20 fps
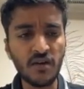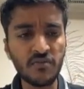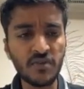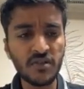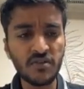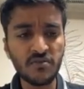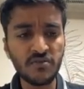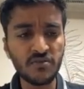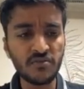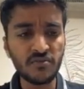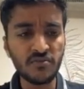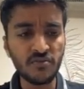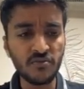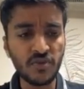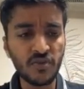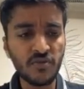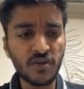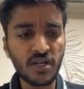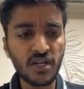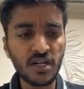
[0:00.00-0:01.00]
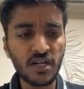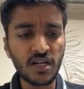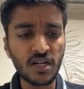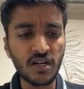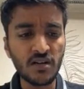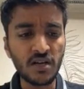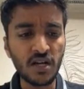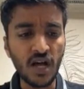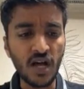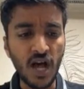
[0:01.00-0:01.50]
We were
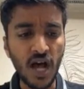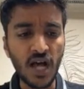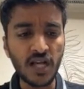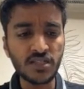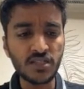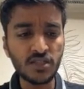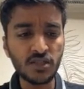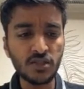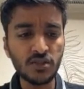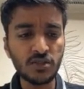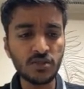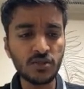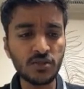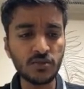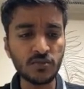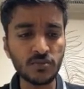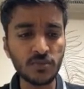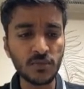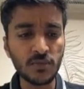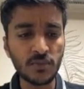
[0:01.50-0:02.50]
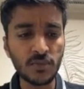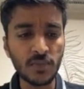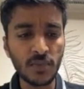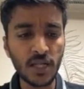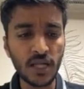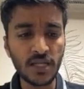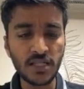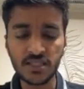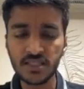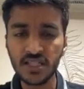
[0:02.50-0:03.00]
asked to
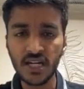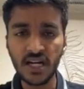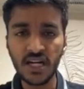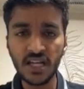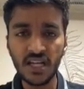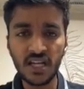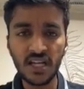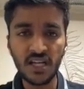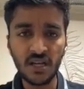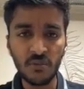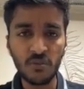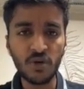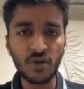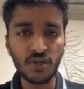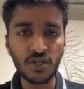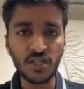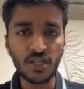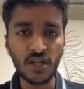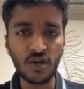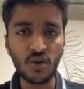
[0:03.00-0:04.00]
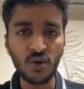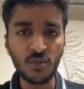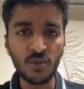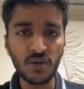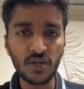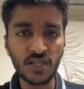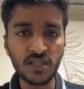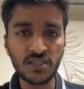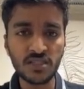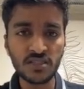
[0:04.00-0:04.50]
like study about the
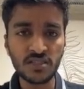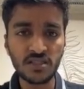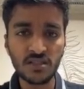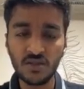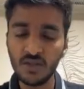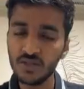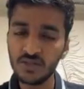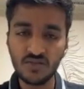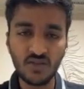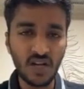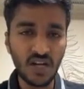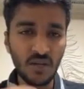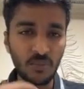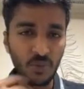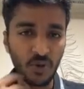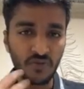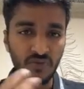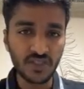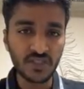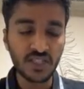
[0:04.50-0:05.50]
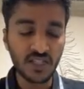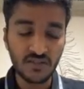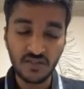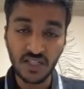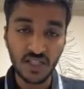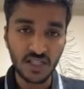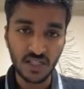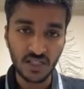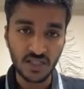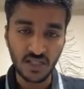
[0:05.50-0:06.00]
robotics. Usually, professor
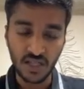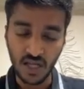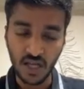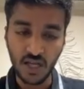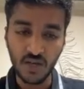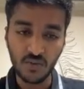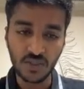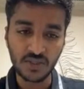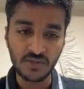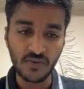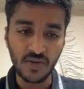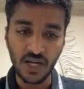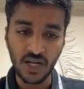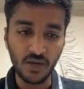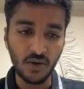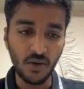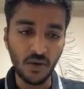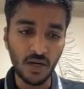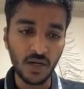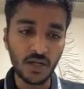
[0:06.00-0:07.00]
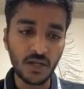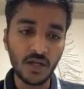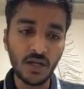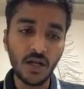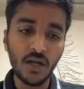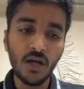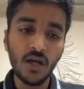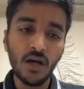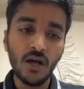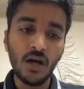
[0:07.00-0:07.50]
he was very good.
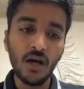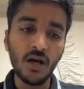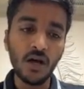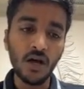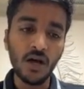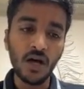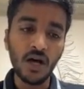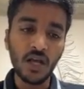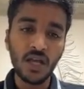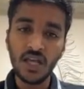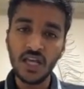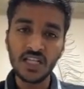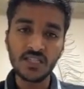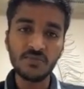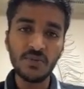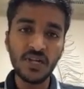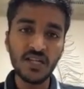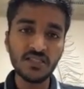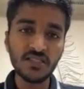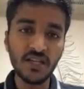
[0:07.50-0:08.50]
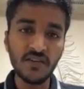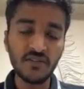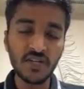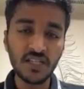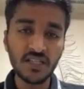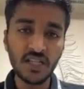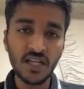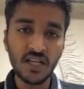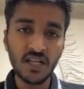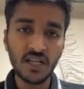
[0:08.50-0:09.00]
He explains
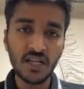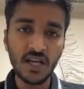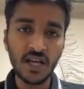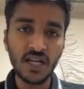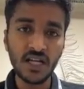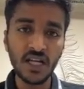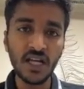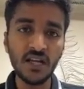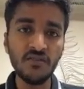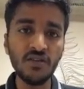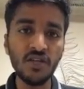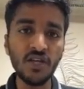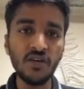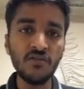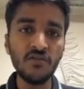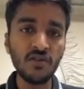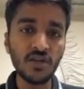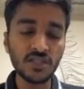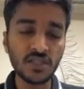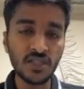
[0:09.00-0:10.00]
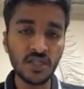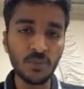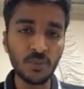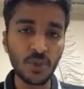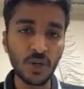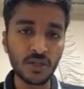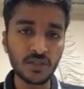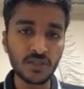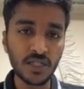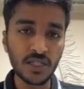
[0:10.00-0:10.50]
everything and he'll give us the
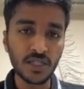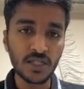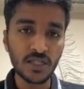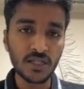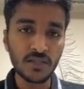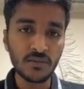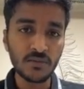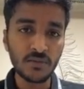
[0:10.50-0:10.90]
project.